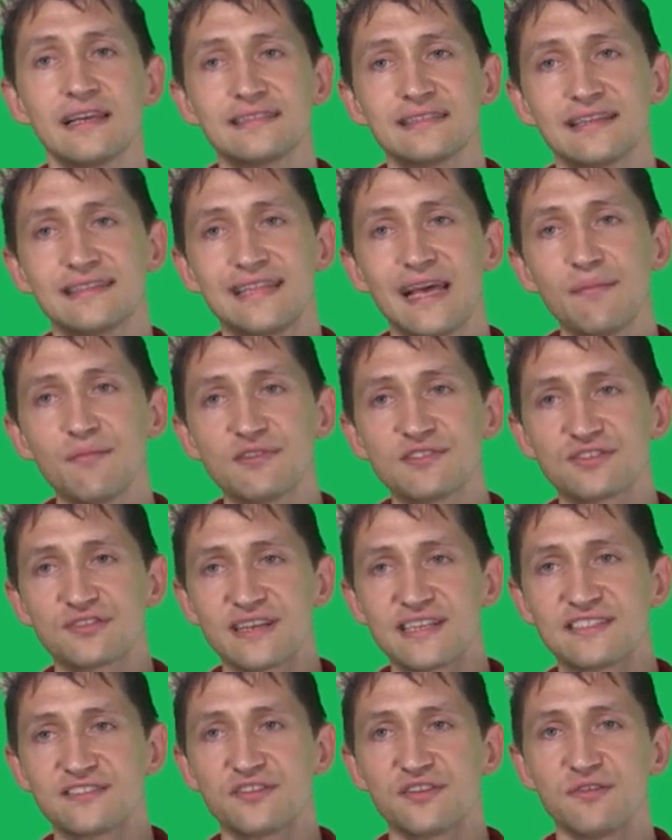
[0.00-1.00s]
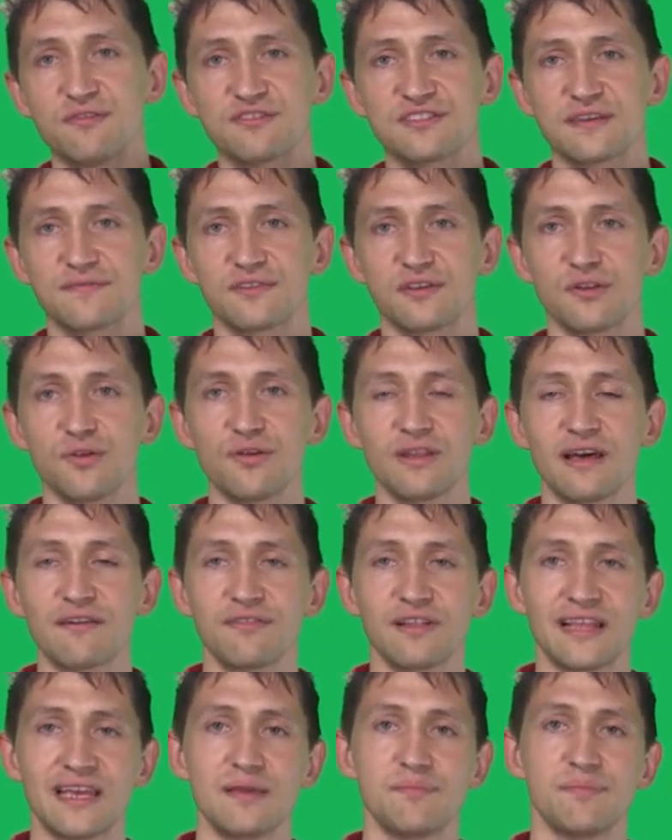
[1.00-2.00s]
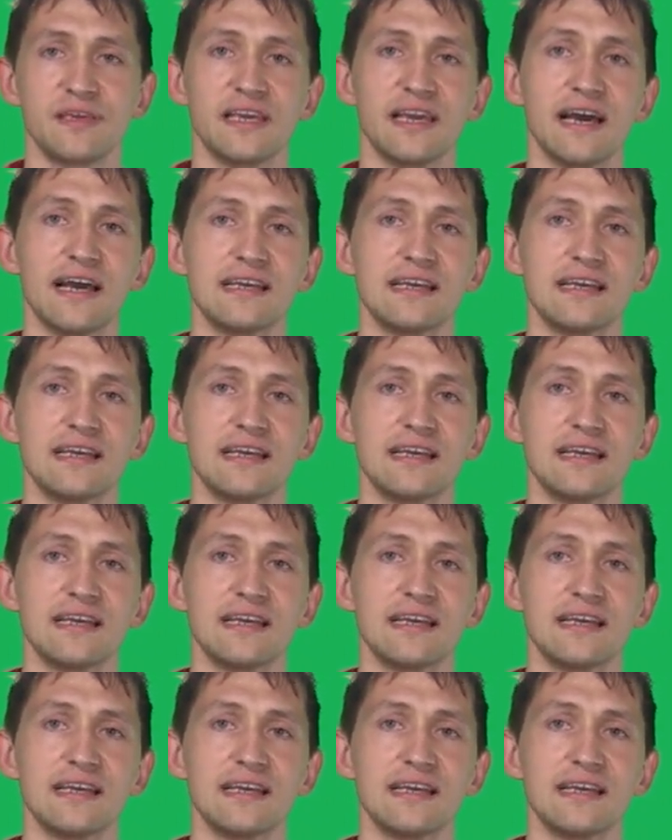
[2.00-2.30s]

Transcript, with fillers: that demonstrates the use of the low-level A P